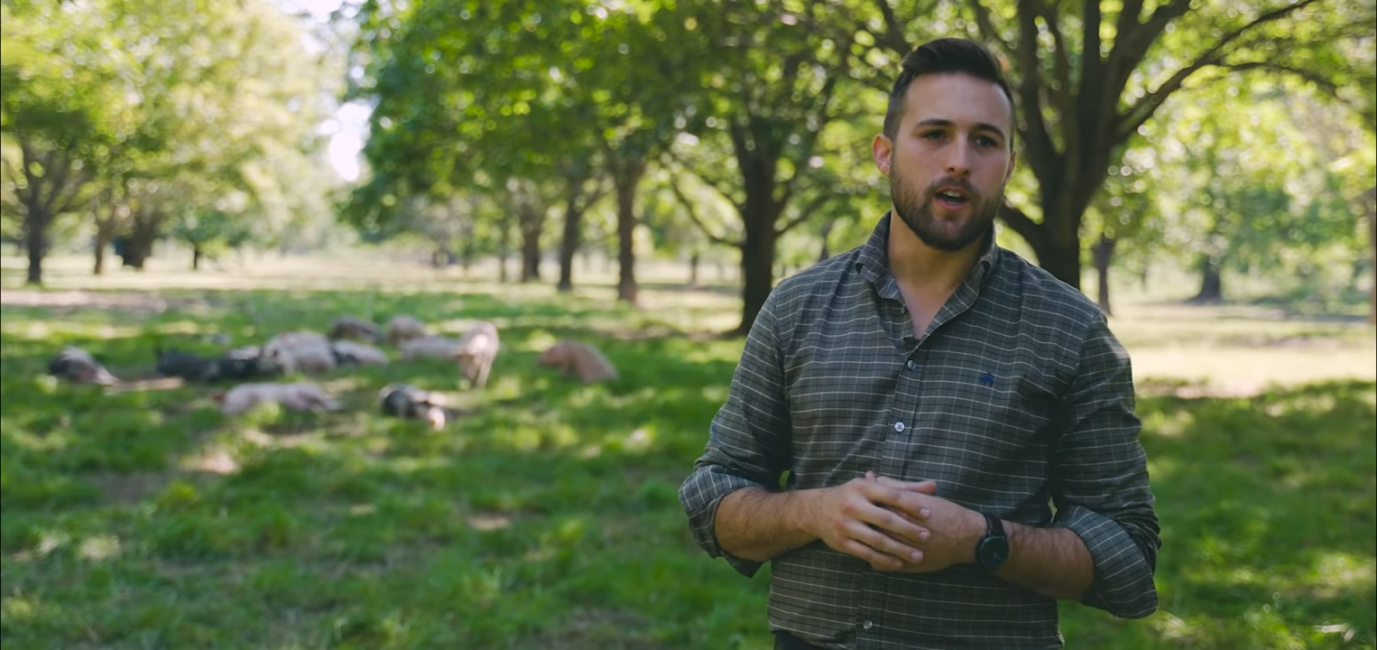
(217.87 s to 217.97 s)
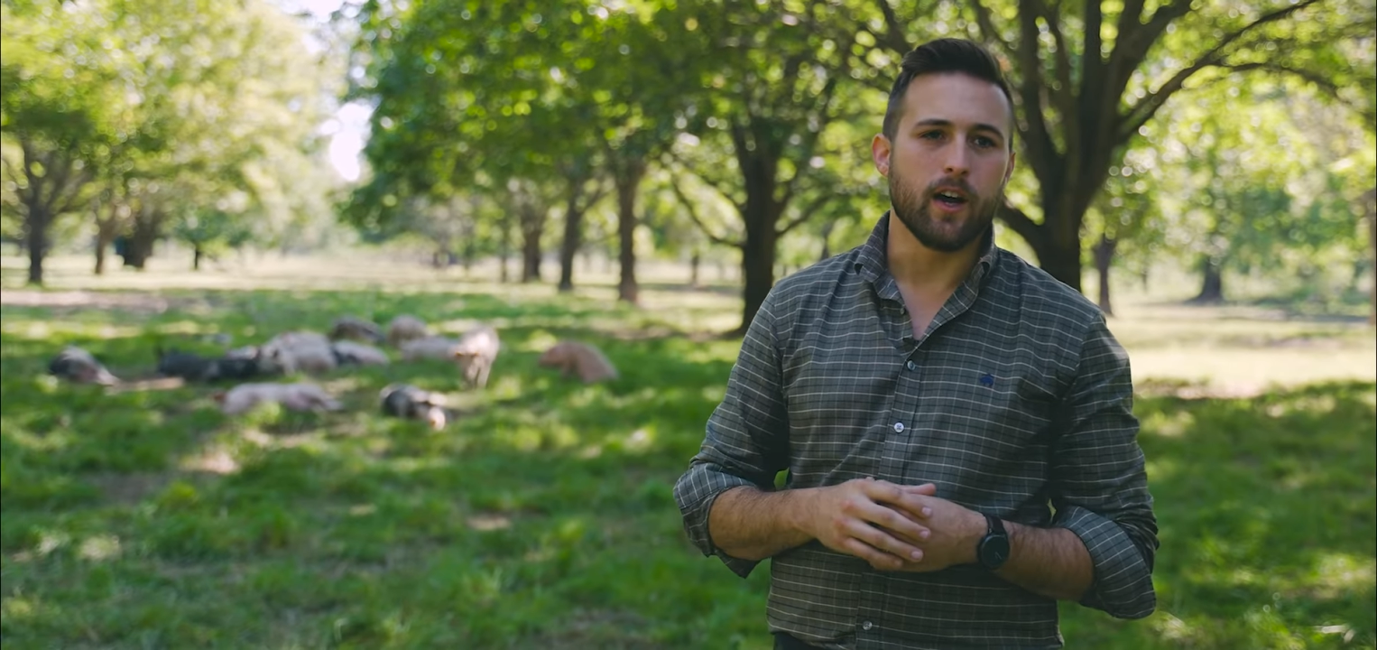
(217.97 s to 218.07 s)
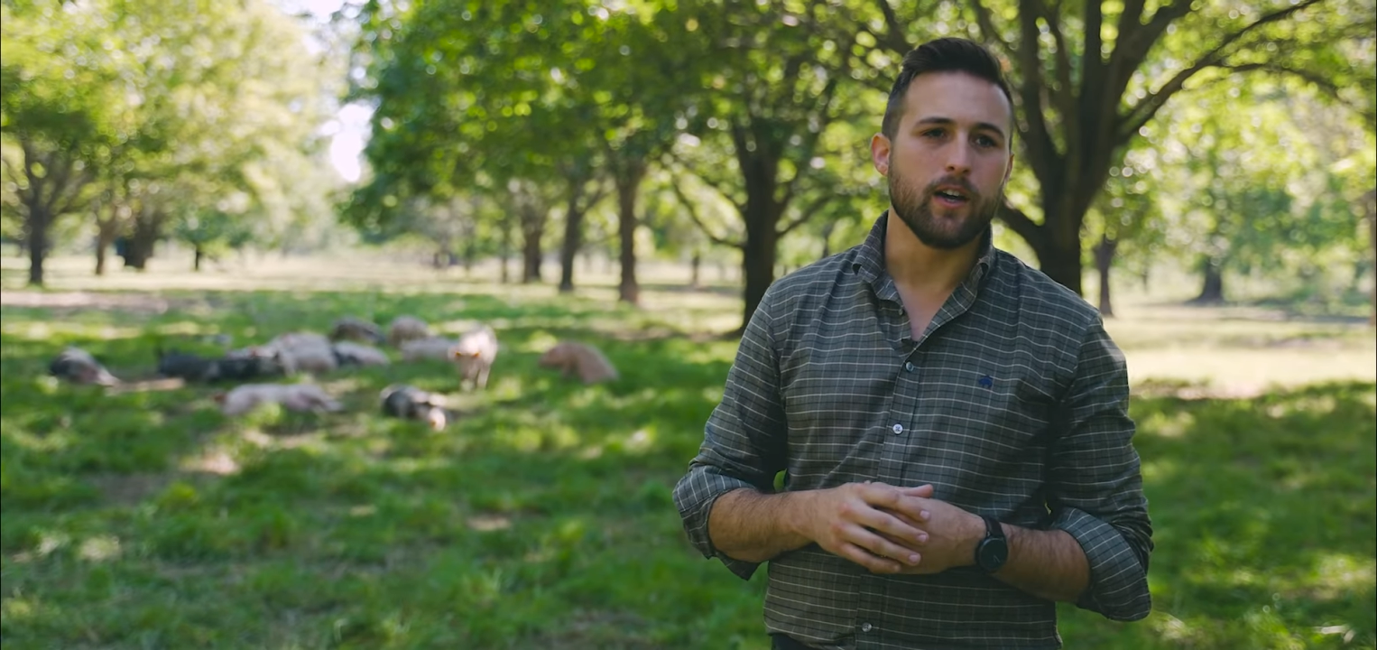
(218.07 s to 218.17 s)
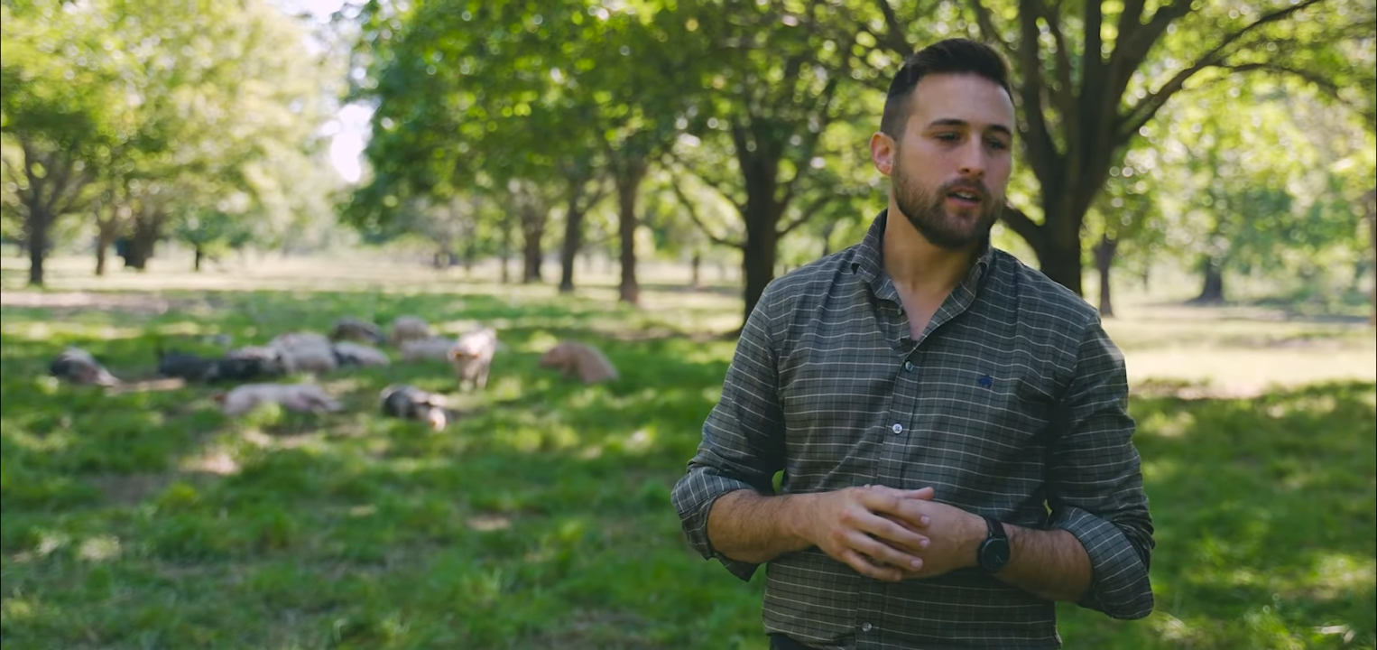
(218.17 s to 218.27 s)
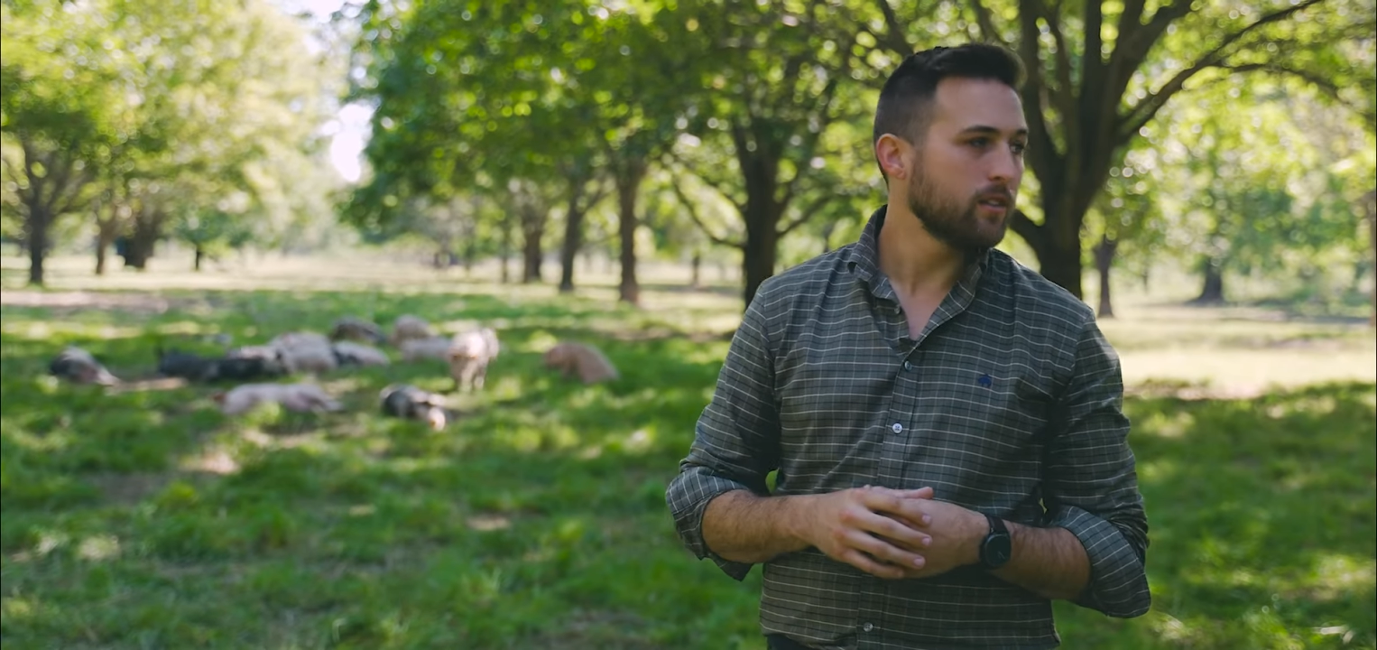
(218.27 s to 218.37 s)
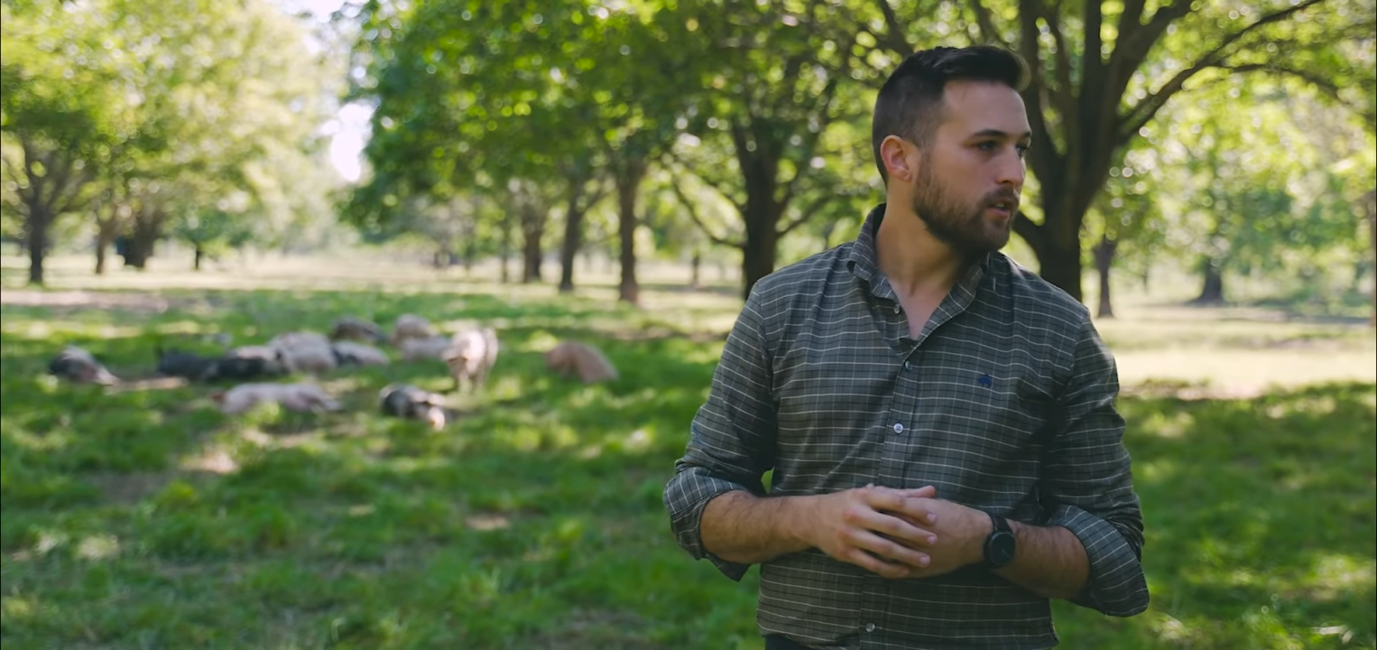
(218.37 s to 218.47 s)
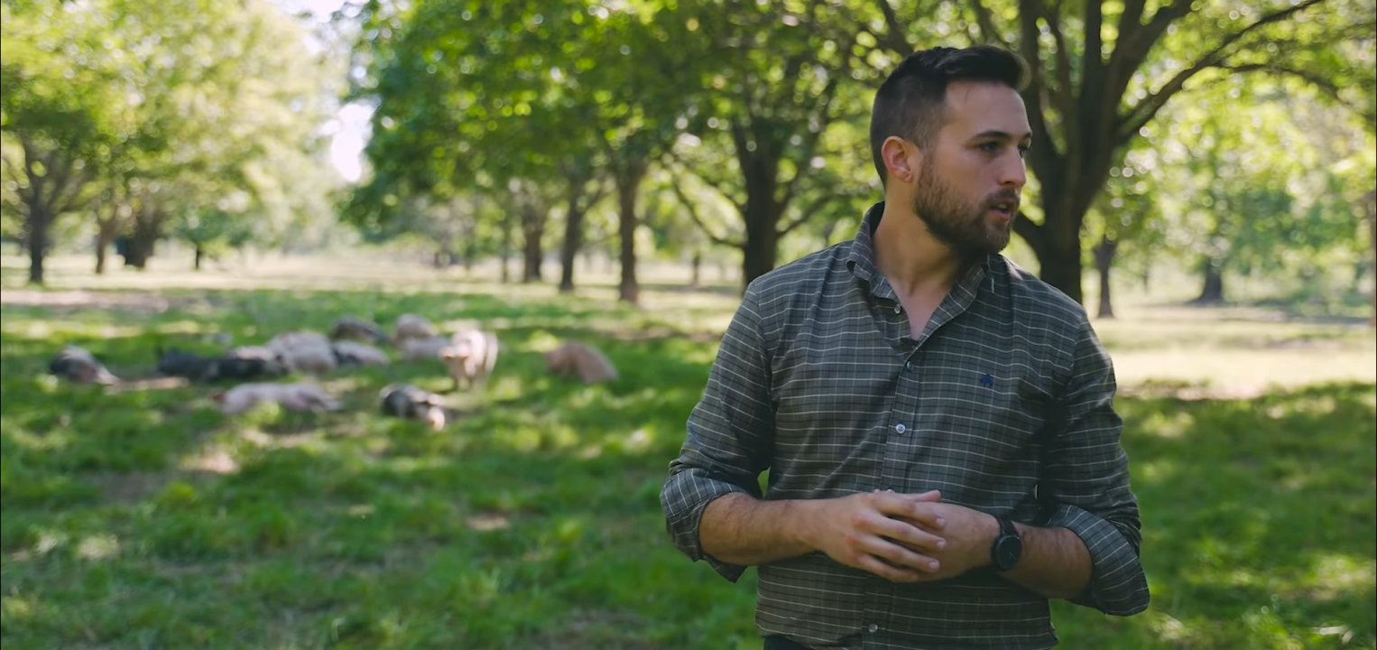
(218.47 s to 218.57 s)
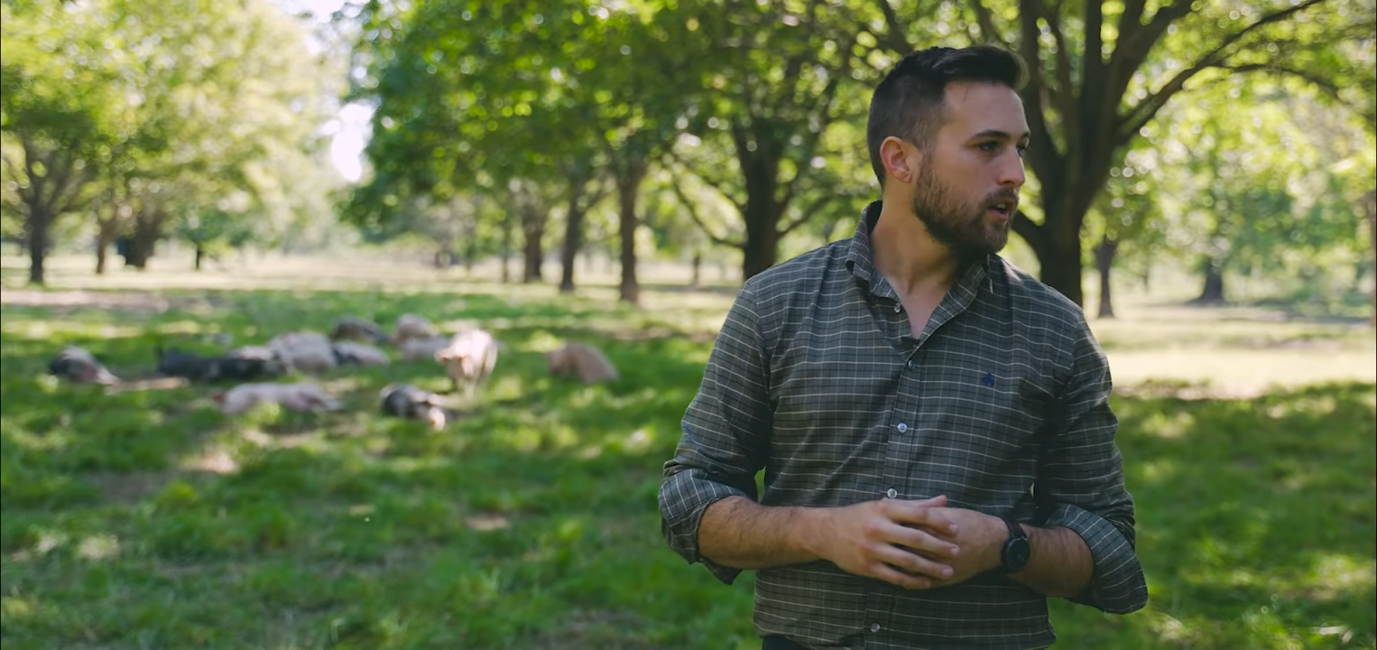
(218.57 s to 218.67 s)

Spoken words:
diets.